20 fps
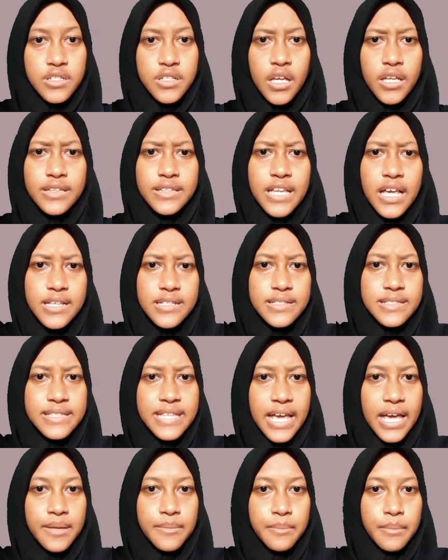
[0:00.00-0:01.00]
So does
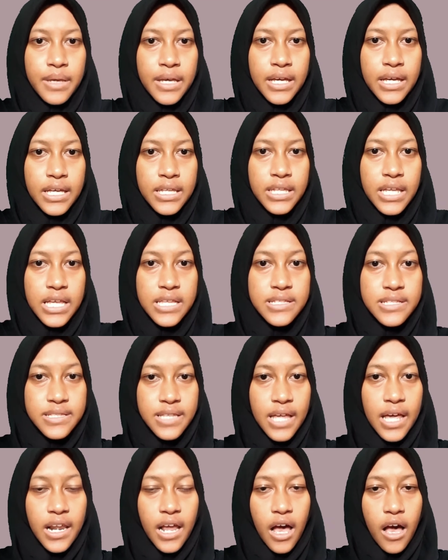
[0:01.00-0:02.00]
that mean
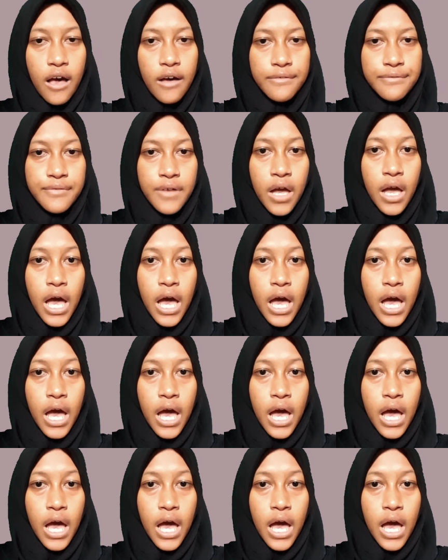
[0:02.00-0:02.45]
instead of